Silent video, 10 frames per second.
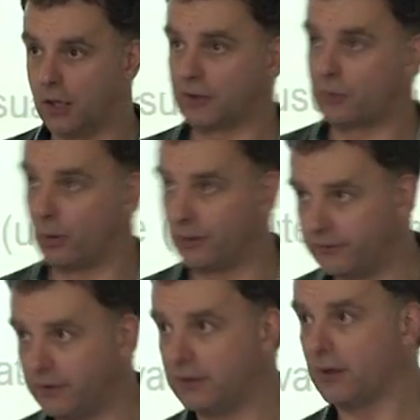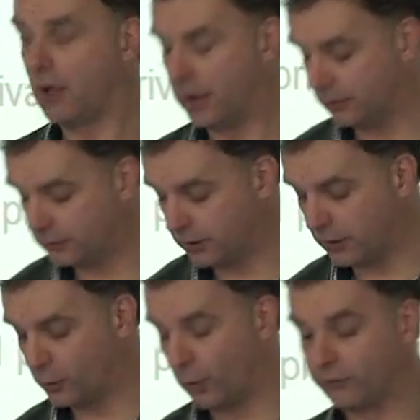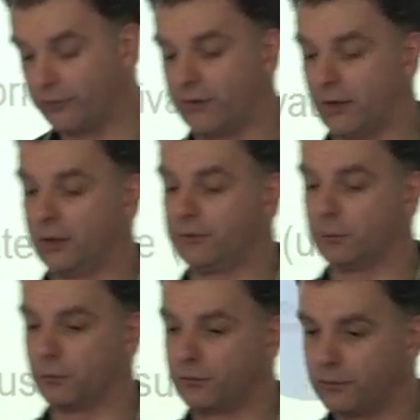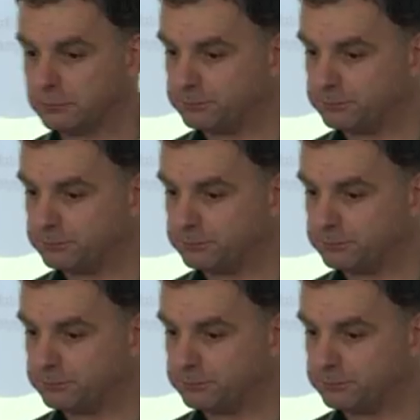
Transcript: quality, higher quantity items.